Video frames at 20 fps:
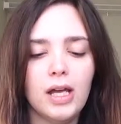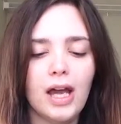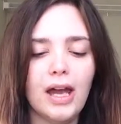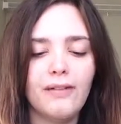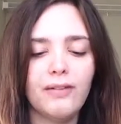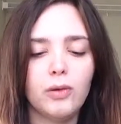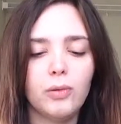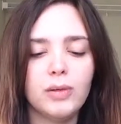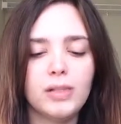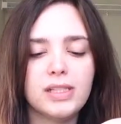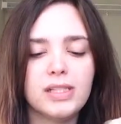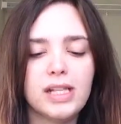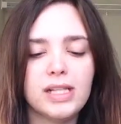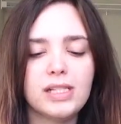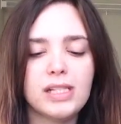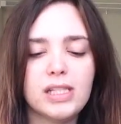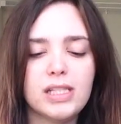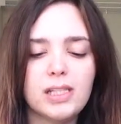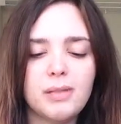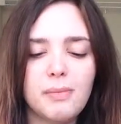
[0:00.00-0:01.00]
Everyone
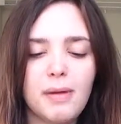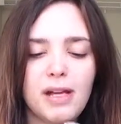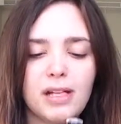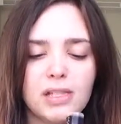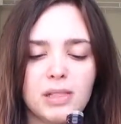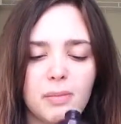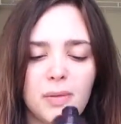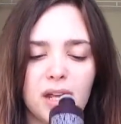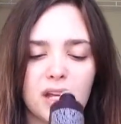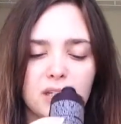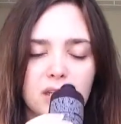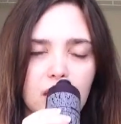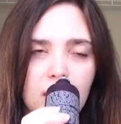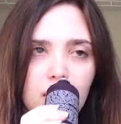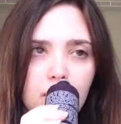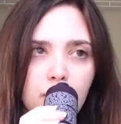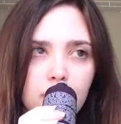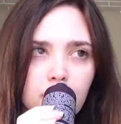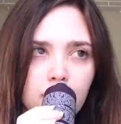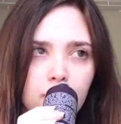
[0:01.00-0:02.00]
says it smells
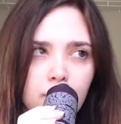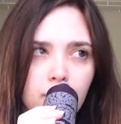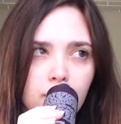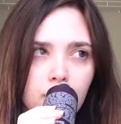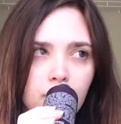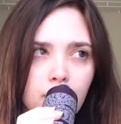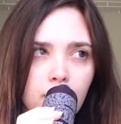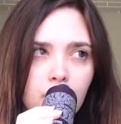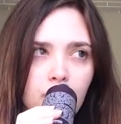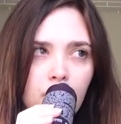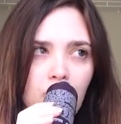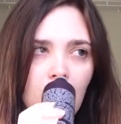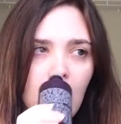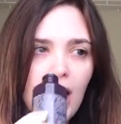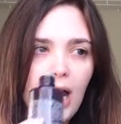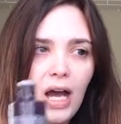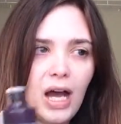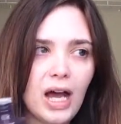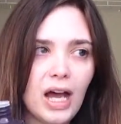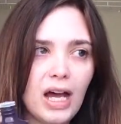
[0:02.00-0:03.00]
amazing.
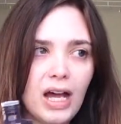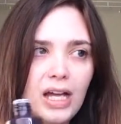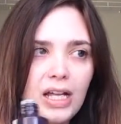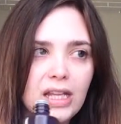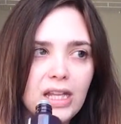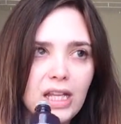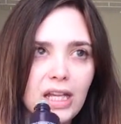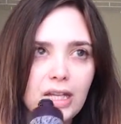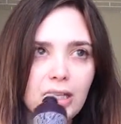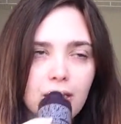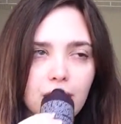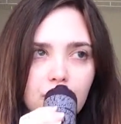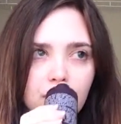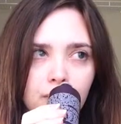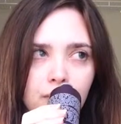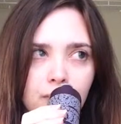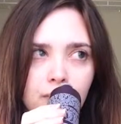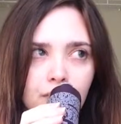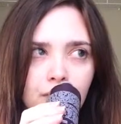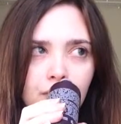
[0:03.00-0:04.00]
I think
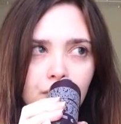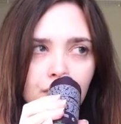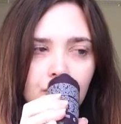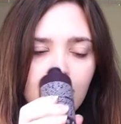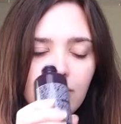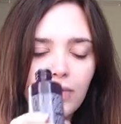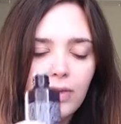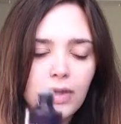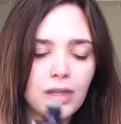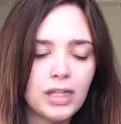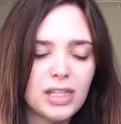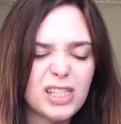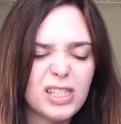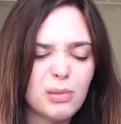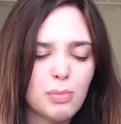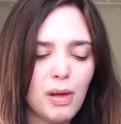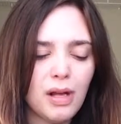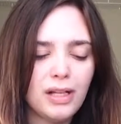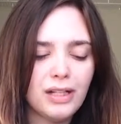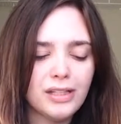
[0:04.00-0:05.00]
the
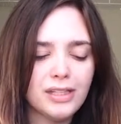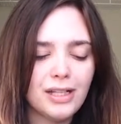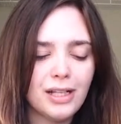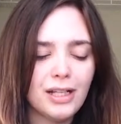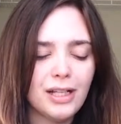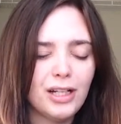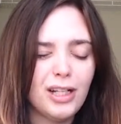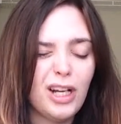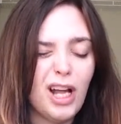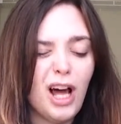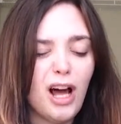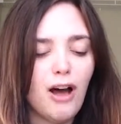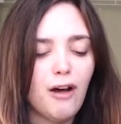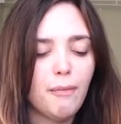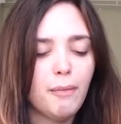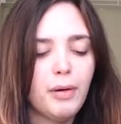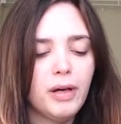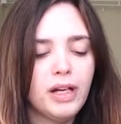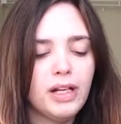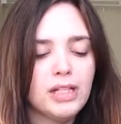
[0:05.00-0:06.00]
smell is a little
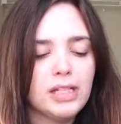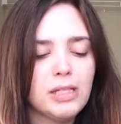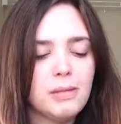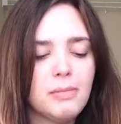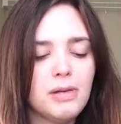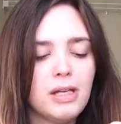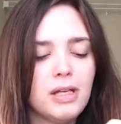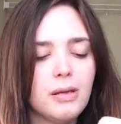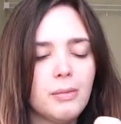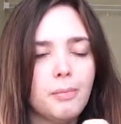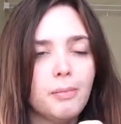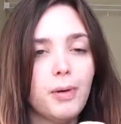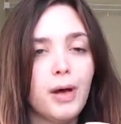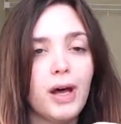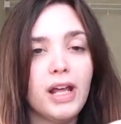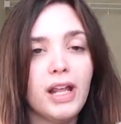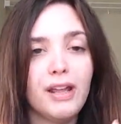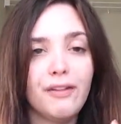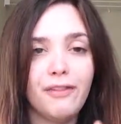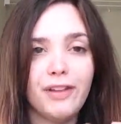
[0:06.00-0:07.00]
off-putting to me,
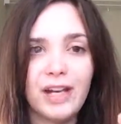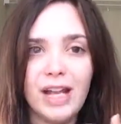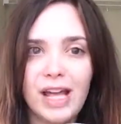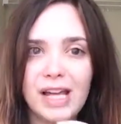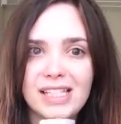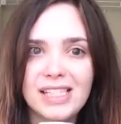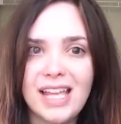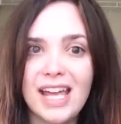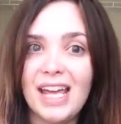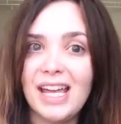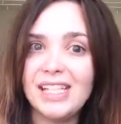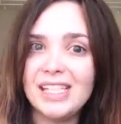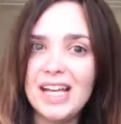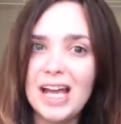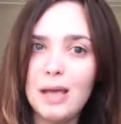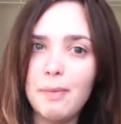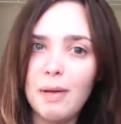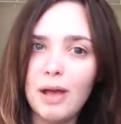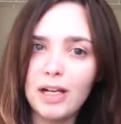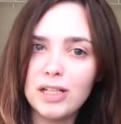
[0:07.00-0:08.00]
but if it has
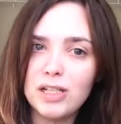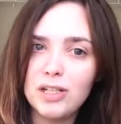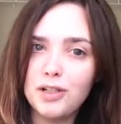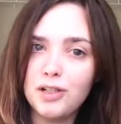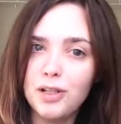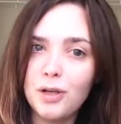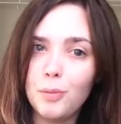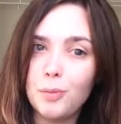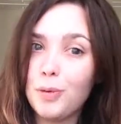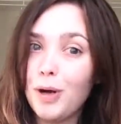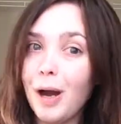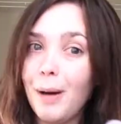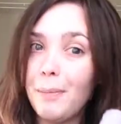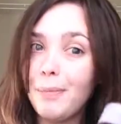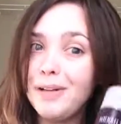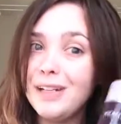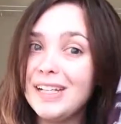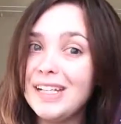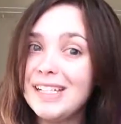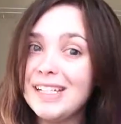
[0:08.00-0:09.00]
antibacterial
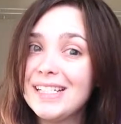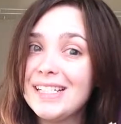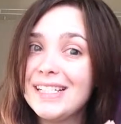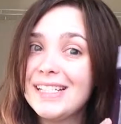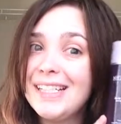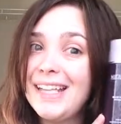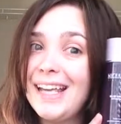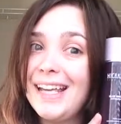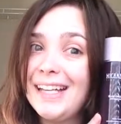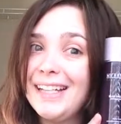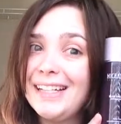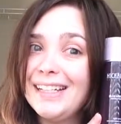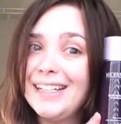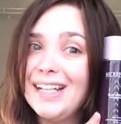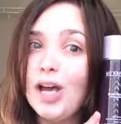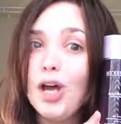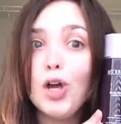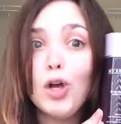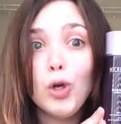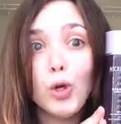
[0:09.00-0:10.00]
properties, then
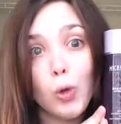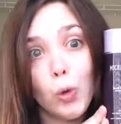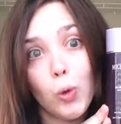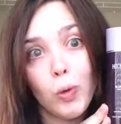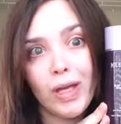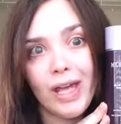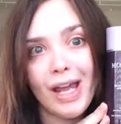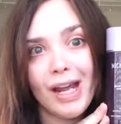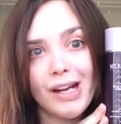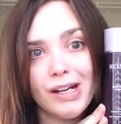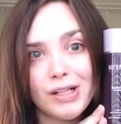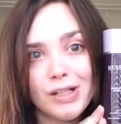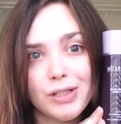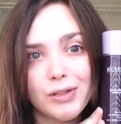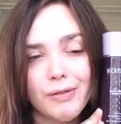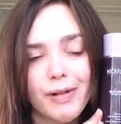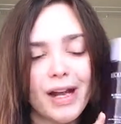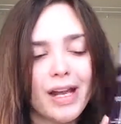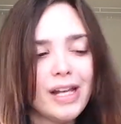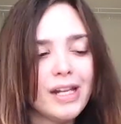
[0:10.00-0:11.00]
who cares,
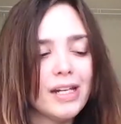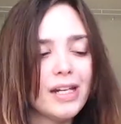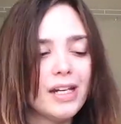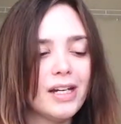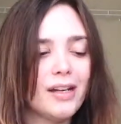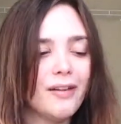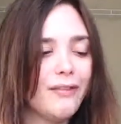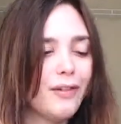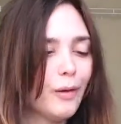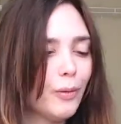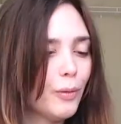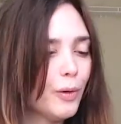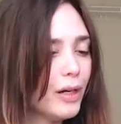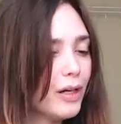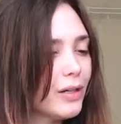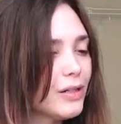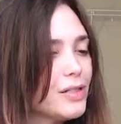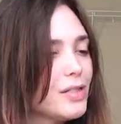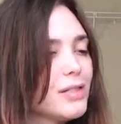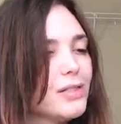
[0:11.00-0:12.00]
right? And if it
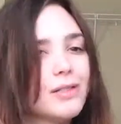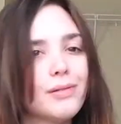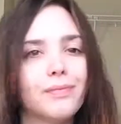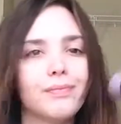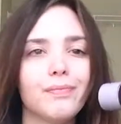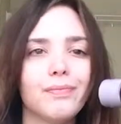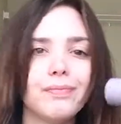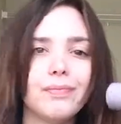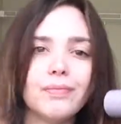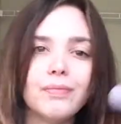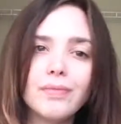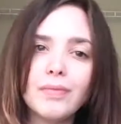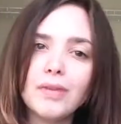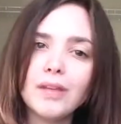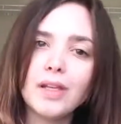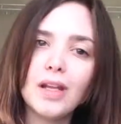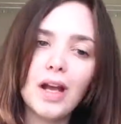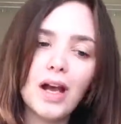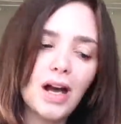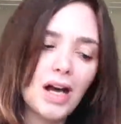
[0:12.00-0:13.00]
works,
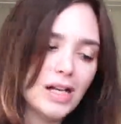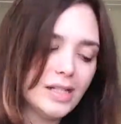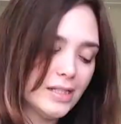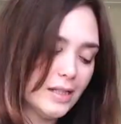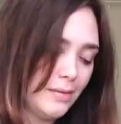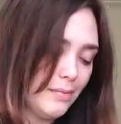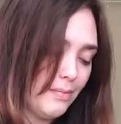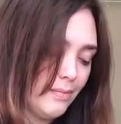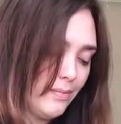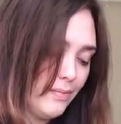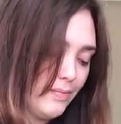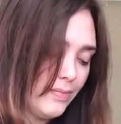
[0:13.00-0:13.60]
awesome.